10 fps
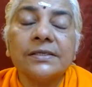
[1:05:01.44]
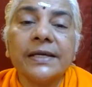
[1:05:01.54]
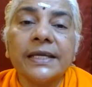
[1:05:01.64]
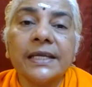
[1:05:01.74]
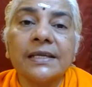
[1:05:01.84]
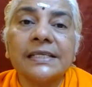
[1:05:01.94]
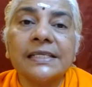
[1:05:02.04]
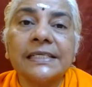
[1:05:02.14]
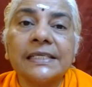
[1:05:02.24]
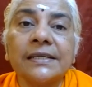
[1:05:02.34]
So I can
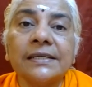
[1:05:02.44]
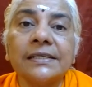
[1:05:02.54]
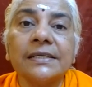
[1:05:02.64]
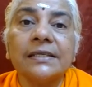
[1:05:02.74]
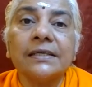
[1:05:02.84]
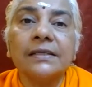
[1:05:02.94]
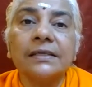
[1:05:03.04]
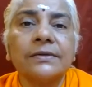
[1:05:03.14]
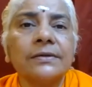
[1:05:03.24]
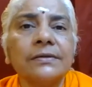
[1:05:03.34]
understand
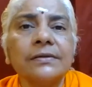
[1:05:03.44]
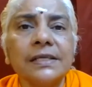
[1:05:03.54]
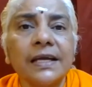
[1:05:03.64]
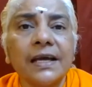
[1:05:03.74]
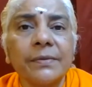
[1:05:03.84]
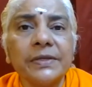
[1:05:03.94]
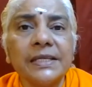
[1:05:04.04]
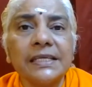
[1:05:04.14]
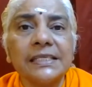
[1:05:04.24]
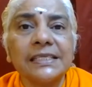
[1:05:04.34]
that all the
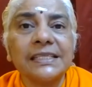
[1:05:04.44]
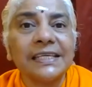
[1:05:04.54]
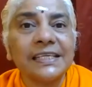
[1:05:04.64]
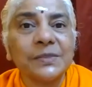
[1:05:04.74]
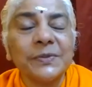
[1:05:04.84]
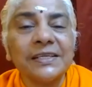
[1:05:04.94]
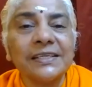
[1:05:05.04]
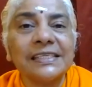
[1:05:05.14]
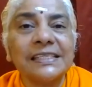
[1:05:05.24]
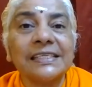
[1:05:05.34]
happenings and the
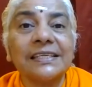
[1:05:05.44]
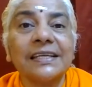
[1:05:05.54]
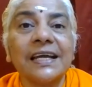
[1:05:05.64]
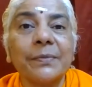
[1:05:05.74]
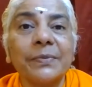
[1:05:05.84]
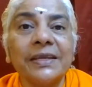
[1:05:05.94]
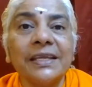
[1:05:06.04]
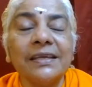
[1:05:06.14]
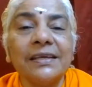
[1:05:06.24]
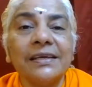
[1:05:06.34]
experiences are
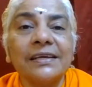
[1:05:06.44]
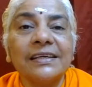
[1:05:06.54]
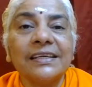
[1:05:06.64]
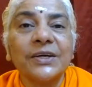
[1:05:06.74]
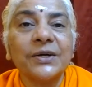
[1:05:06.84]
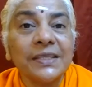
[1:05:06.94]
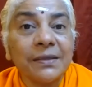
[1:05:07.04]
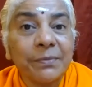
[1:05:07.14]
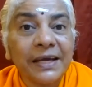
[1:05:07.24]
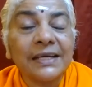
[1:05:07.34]
happening on
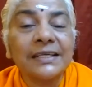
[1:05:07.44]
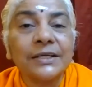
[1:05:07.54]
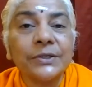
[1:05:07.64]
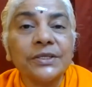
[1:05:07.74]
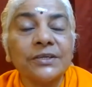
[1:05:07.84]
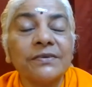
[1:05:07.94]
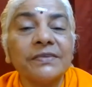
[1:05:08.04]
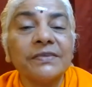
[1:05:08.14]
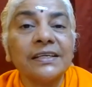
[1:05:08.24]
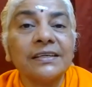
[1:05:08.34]
the background
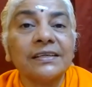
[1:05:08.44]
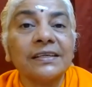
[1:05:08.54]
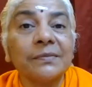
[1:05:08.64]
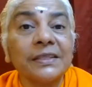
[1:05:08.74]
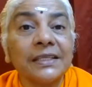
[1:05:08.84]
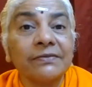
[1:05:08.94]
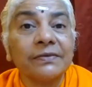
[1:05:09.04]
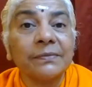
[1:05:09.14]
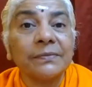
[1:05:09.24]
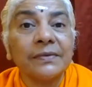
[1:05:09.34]
of that Atma
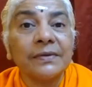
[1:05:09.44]
Tattvam.